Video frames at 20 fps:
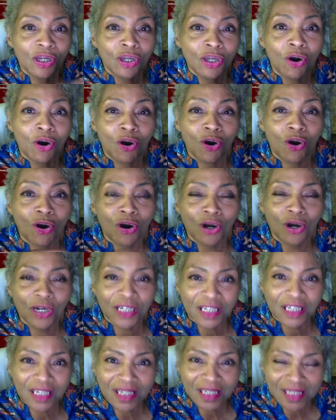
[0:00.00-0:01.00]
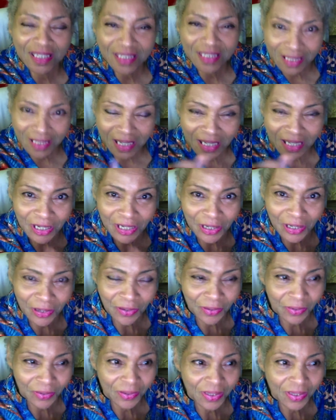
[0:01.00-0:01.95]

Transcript: Lord is near.